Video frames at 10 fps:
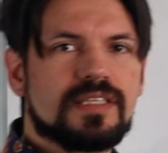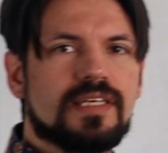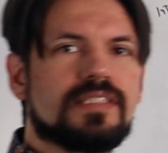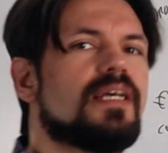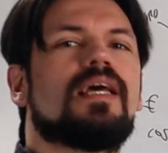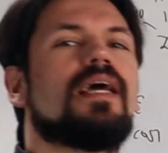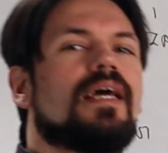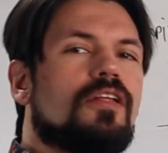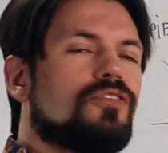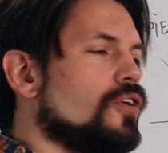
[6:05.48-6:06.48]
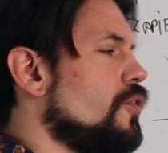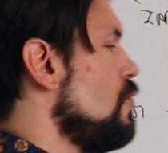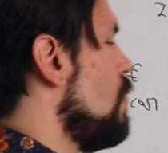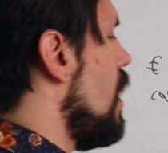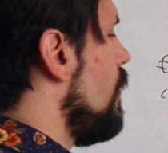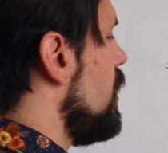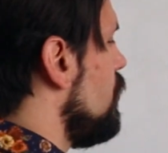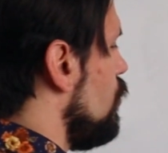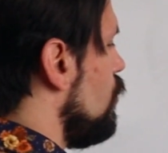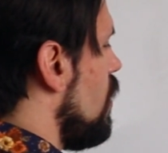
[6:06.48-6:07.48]
this and i'll show you how i
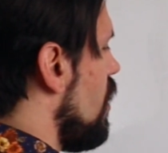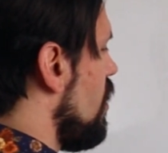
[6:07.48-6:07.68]
do